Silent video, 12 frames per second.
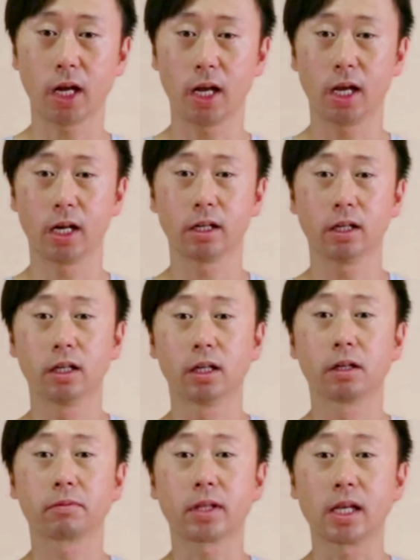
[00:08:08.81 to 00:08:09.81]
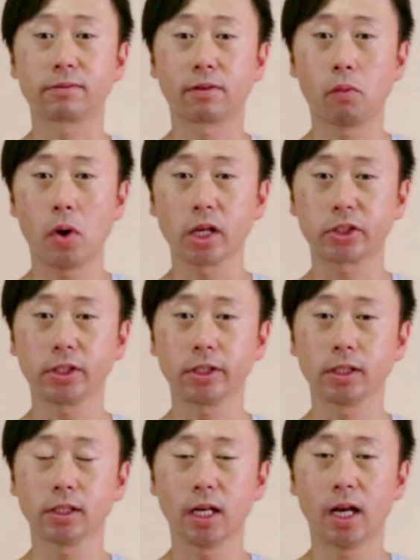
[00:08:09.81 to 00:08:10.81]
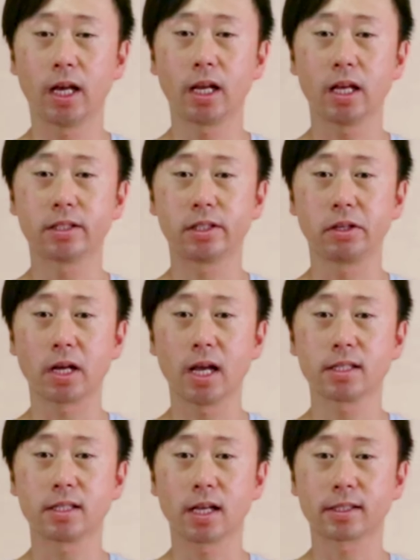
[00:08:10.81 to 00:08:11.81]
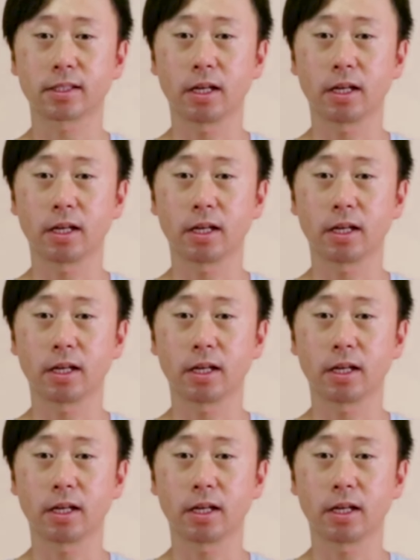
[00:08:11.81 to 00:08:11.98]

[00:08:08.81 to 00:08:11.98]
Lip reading: And thanks for watching, and I see you guys next